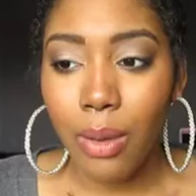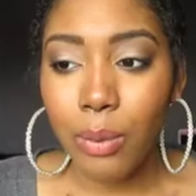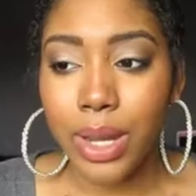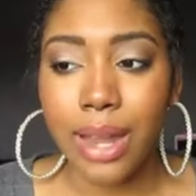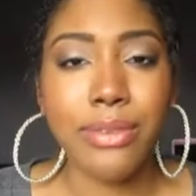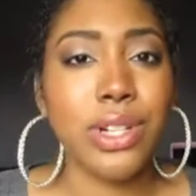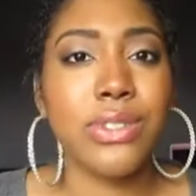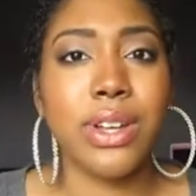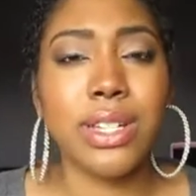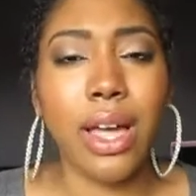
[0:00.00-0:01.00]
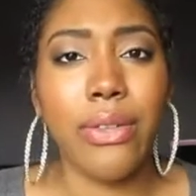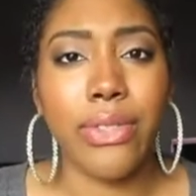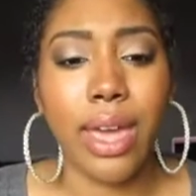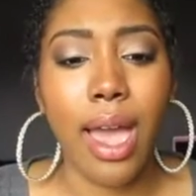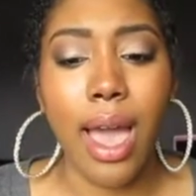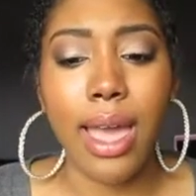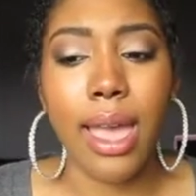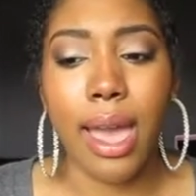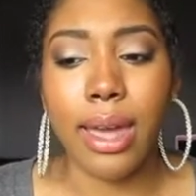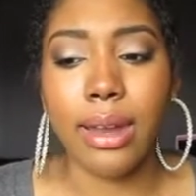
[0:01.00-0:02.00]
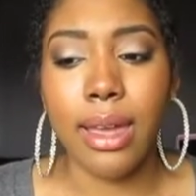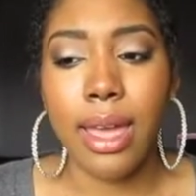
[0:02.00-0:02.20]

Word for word: when I first found out that I had